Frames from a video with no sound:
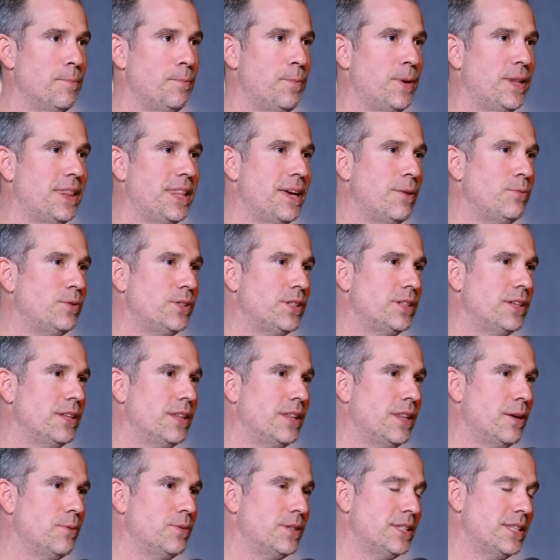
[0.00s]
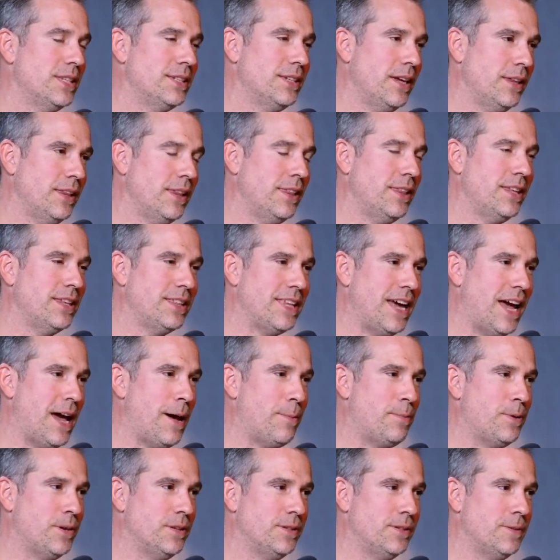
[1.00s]
But there was this other thing that
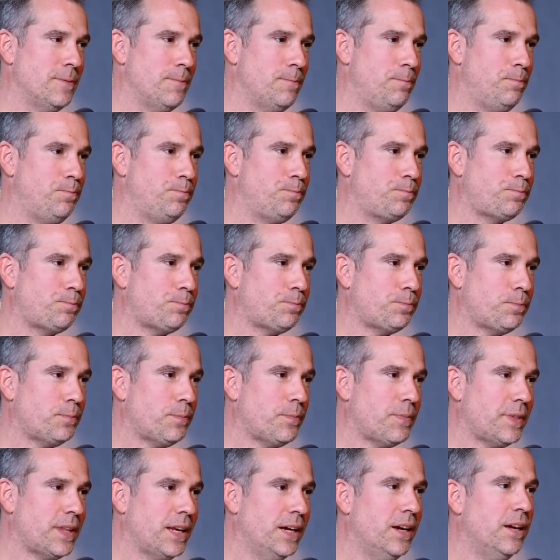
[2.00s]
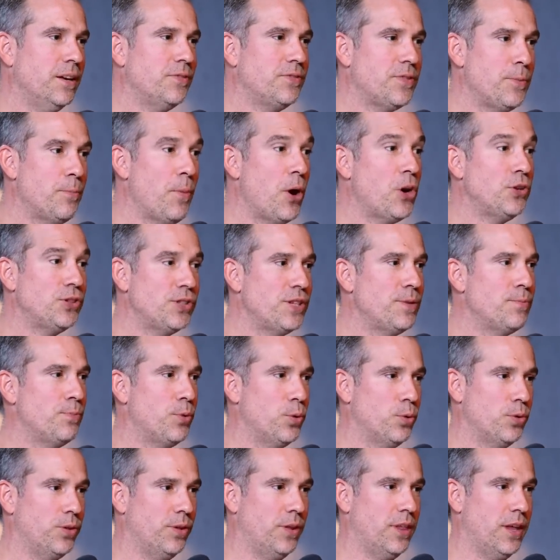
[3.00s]
happened, kind of the most
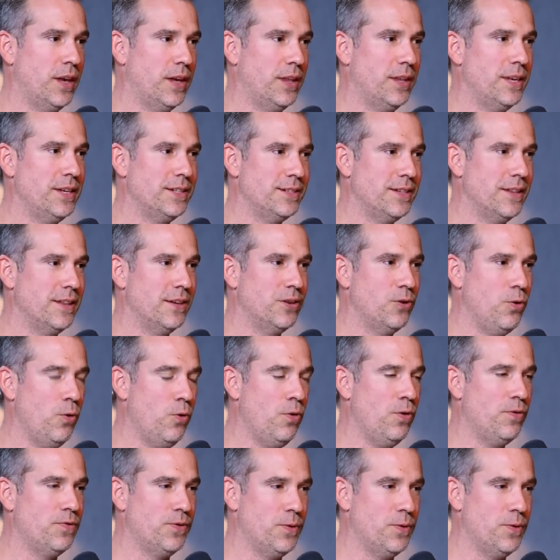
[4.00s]
important thing, and it's at the core